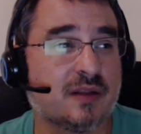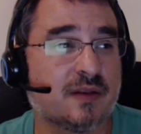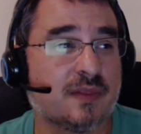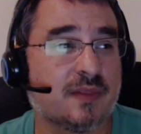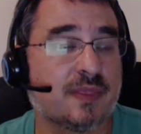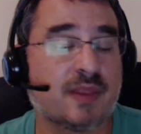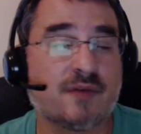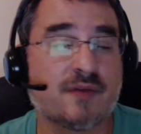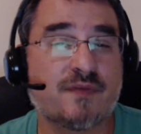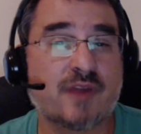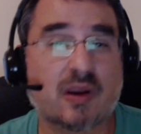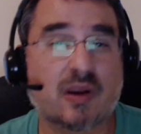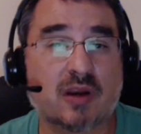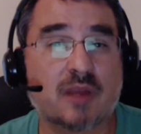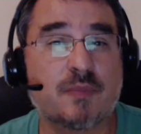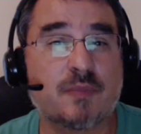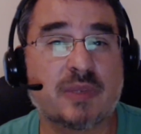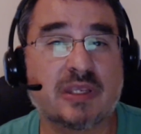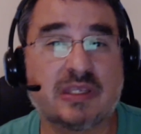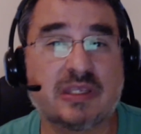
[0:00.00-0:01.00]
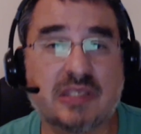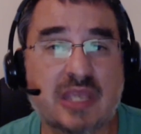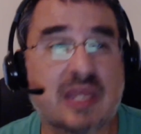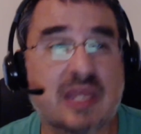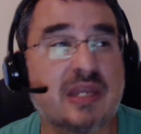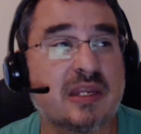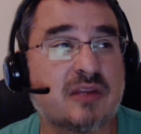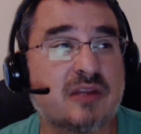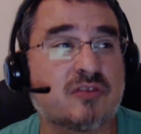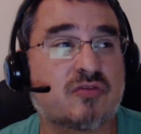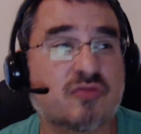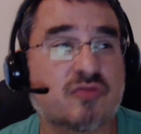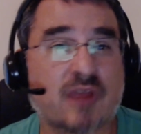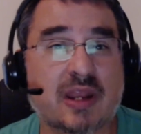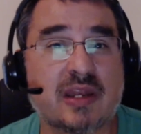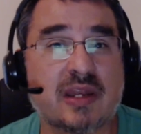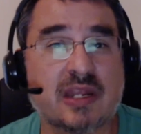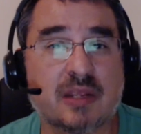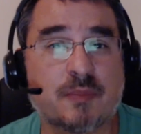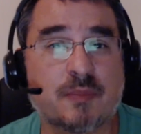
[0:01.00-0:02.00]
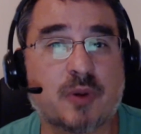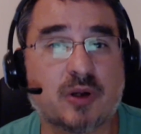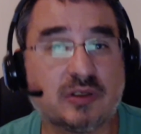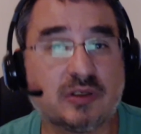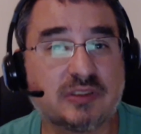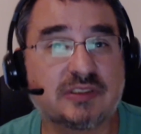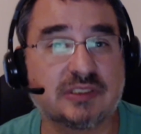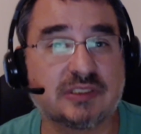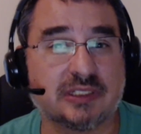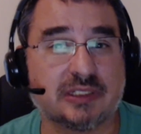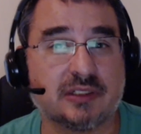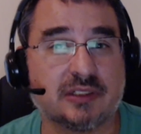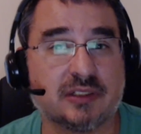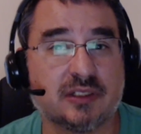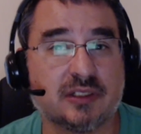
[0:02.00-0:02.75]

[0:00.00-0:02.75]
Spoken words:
the very beginning training person.